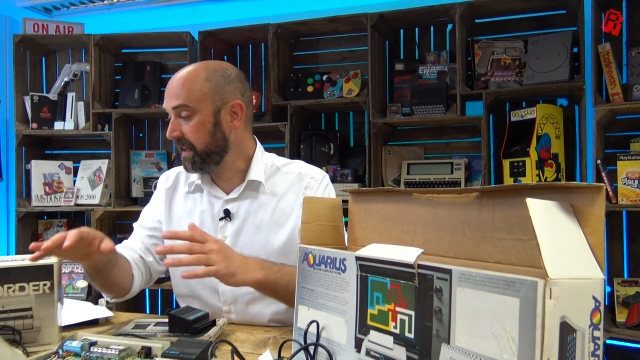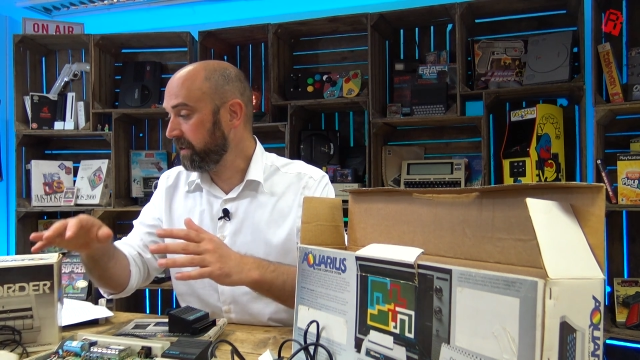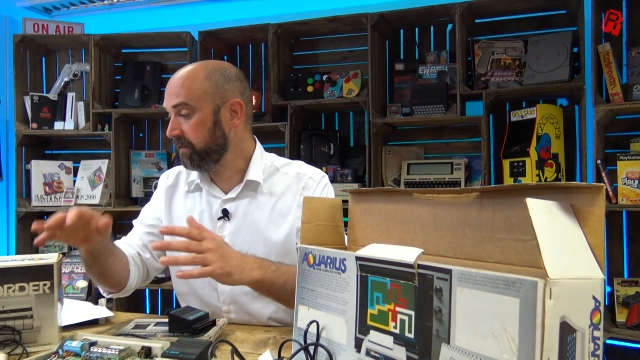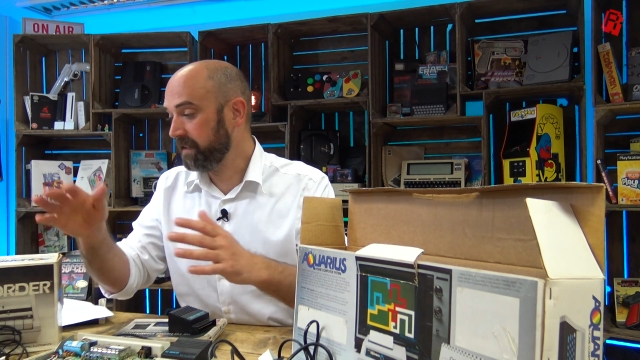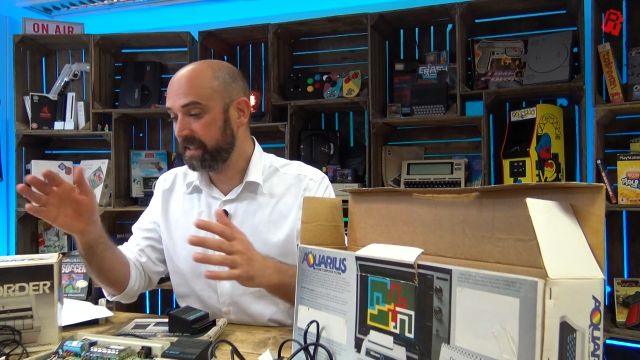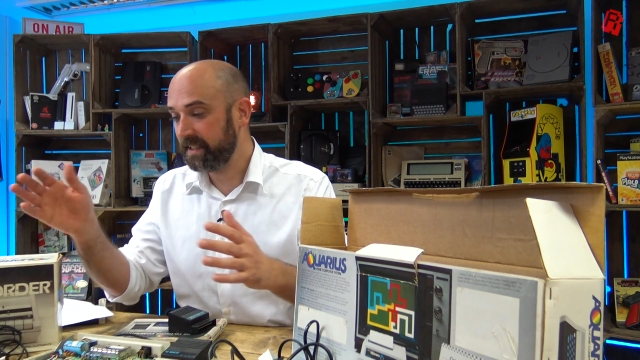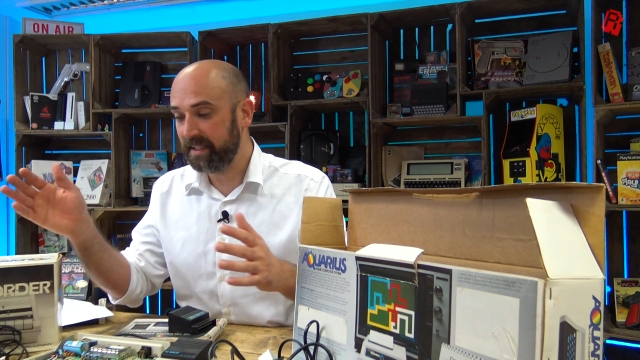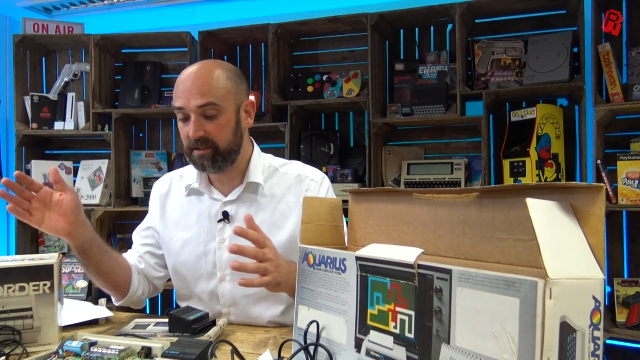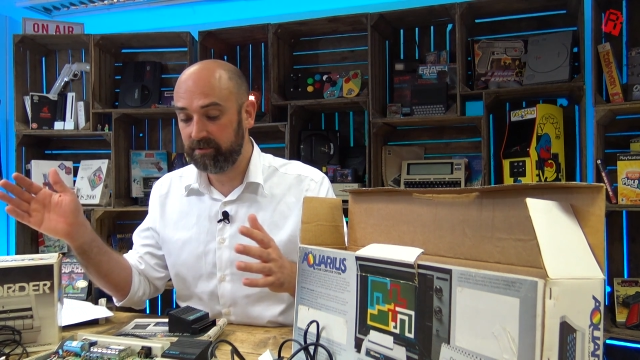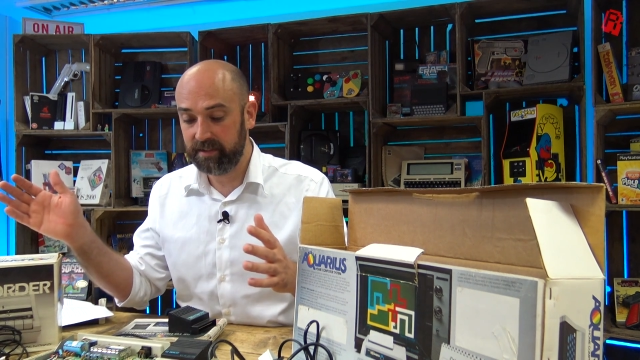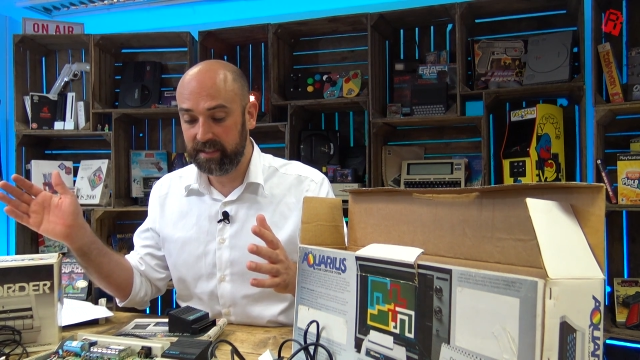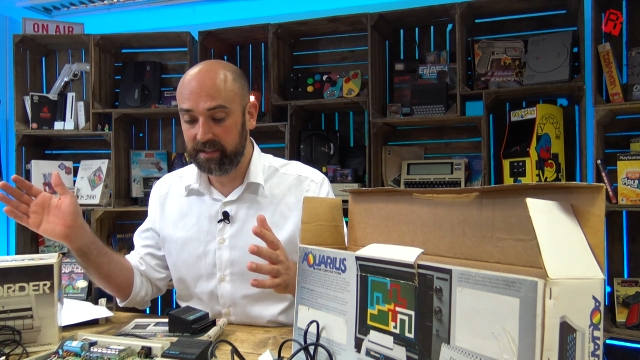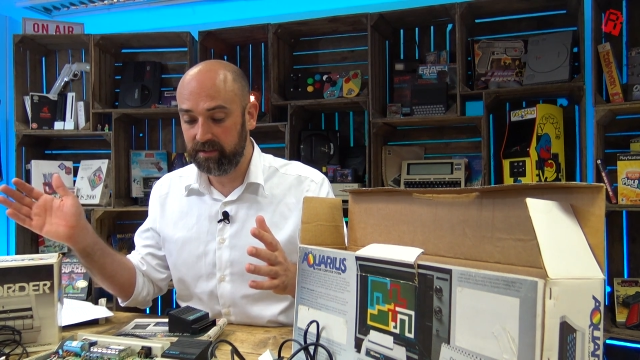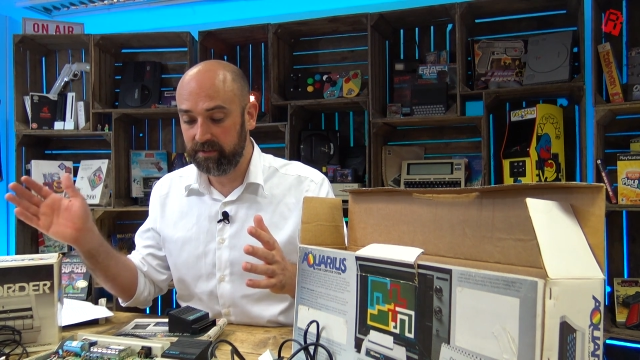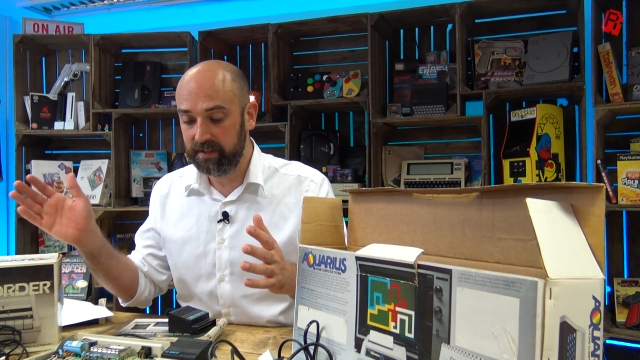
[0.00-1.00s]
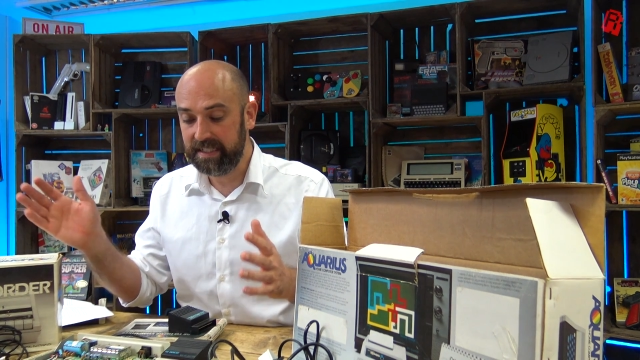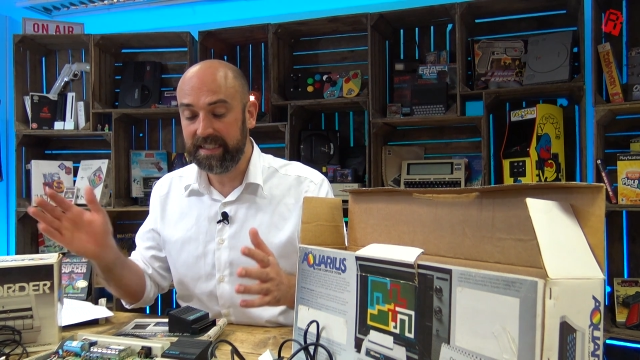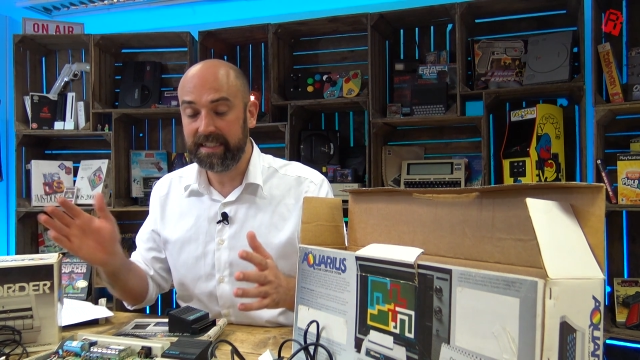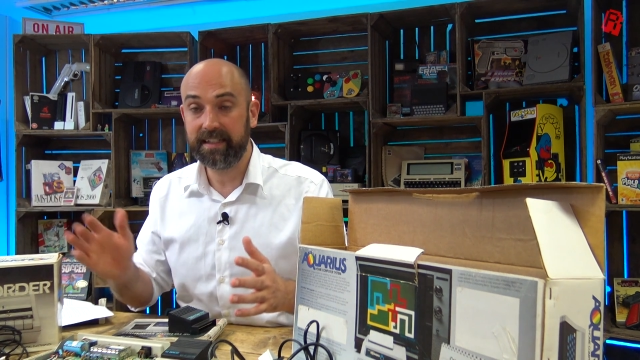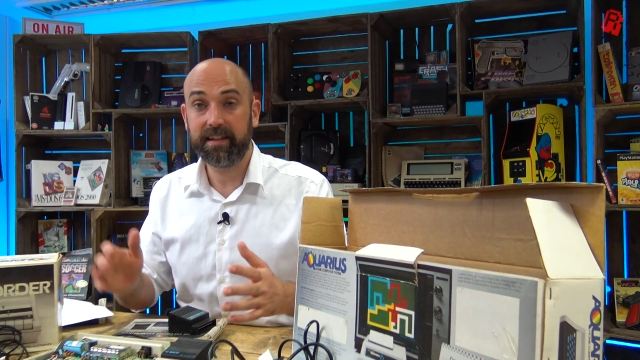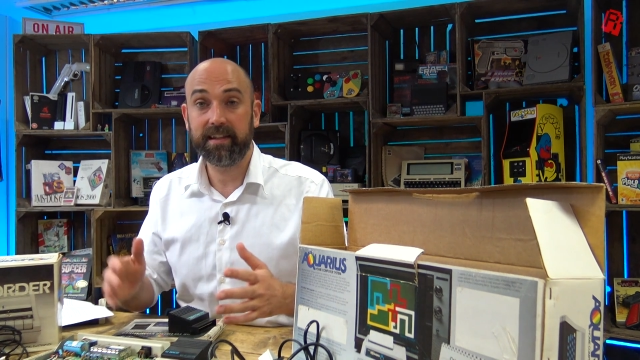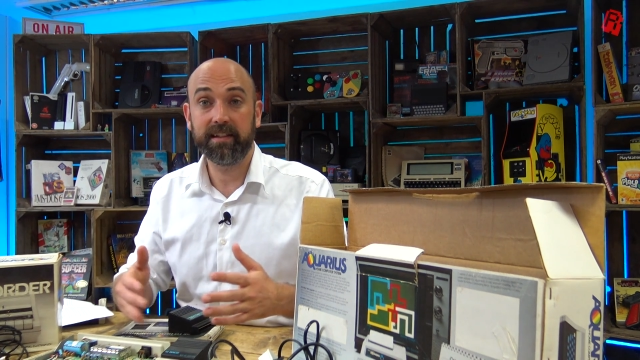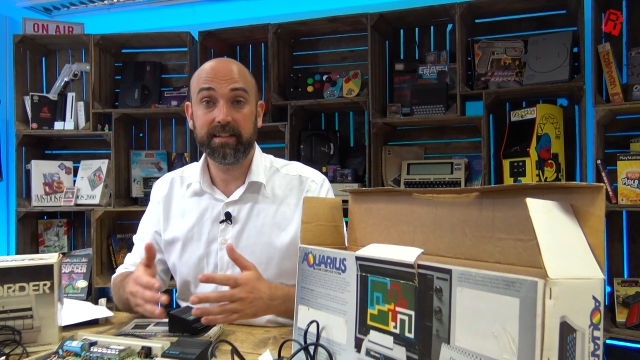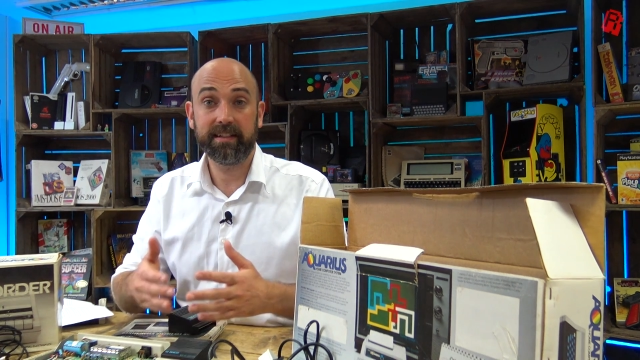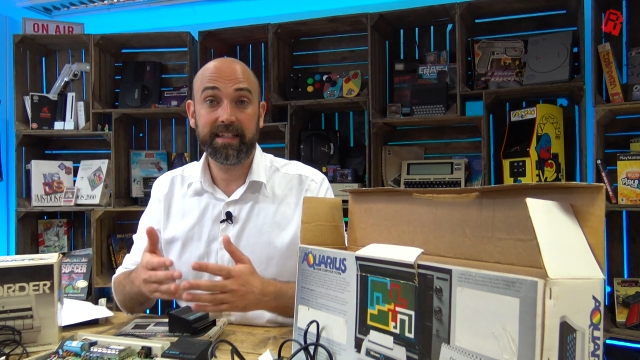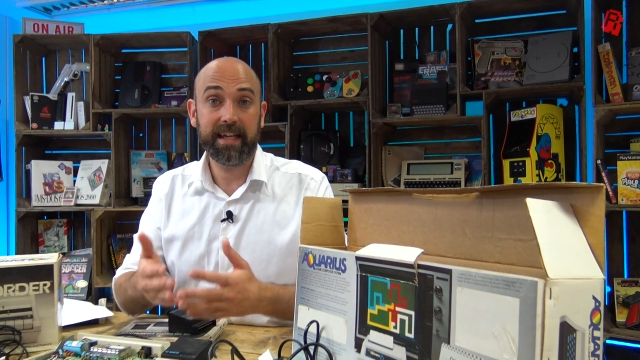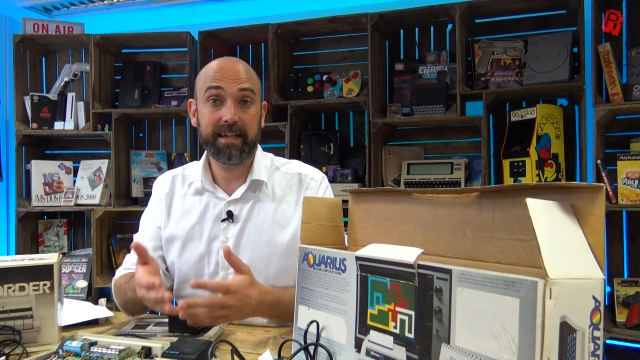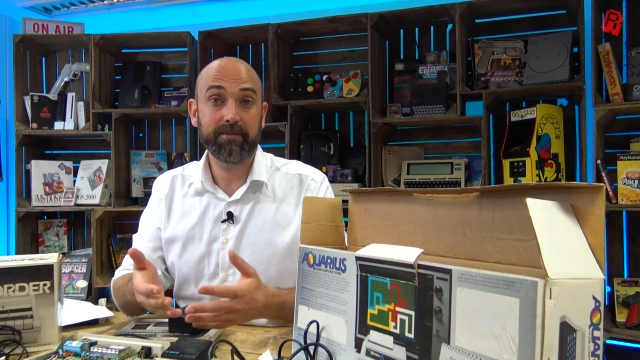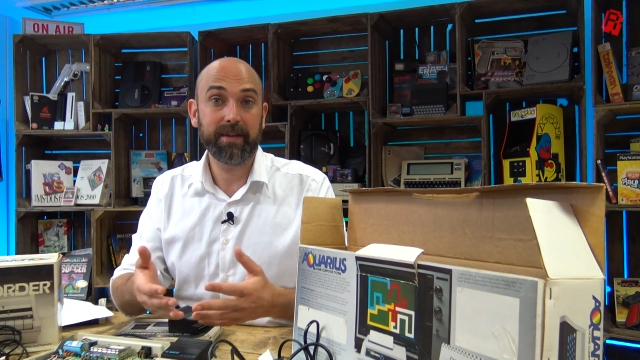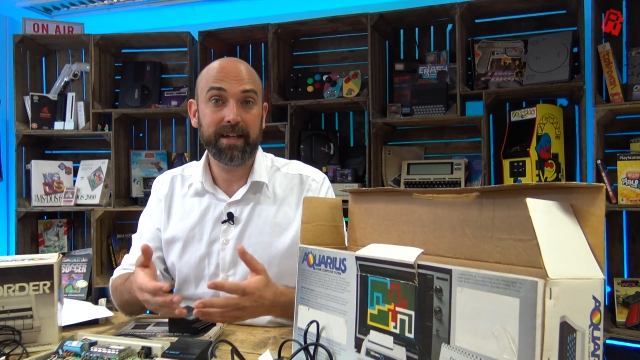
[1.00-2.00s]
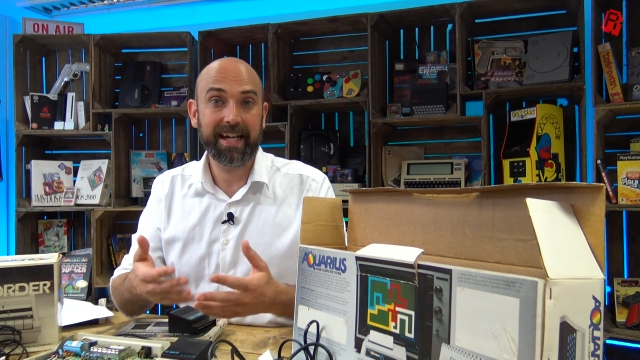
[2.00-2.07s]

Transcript: other accessories you needed that came